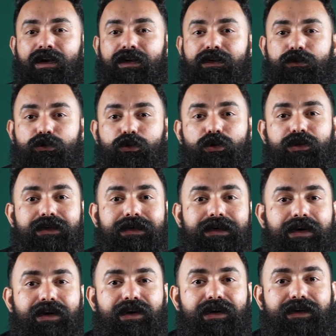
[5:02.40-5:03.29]

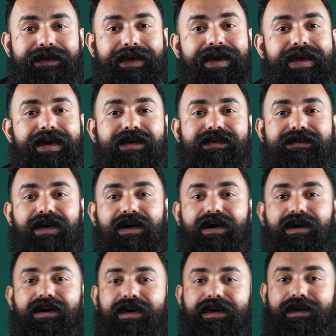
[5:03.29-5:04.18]
should take
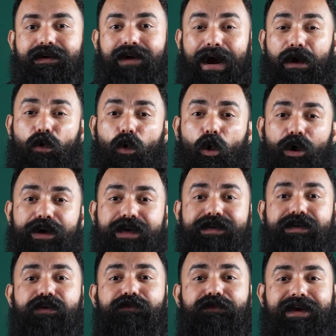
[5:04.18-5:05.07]
the
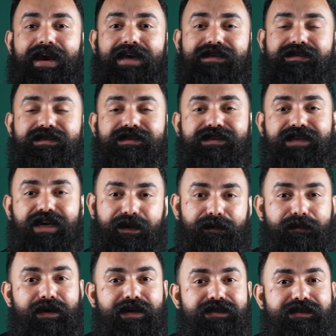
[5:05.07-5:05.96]
audited financial
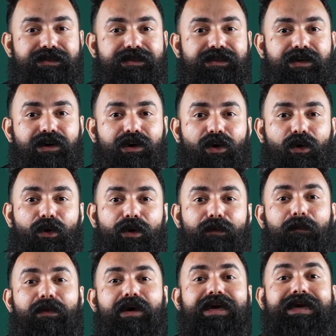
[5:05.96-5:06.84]
statements
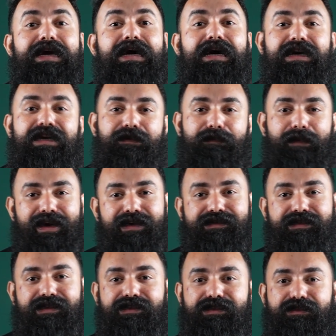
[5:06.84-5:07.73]
on yearly
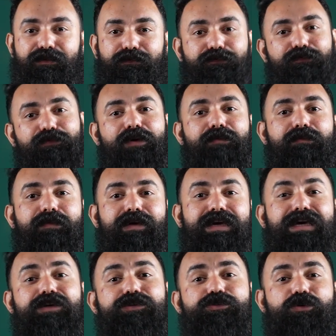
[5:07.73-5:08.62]
basis from
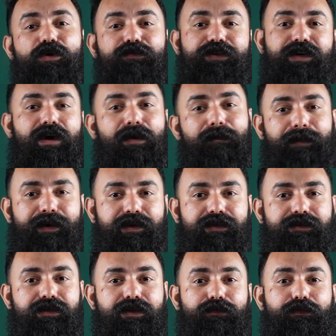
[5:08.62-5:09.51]
each of the
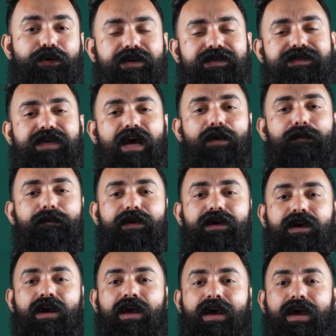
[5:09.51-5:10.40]
companies. For
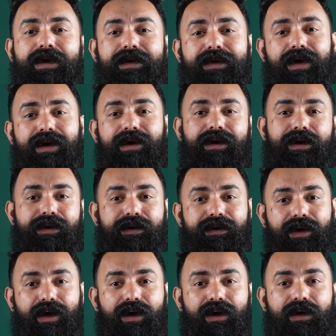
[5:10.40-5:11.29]
example, here in
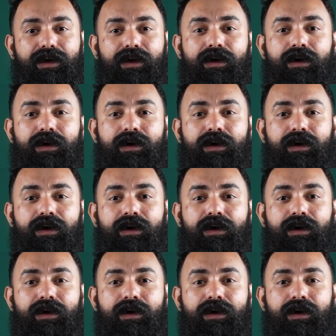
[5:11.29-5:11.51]
India,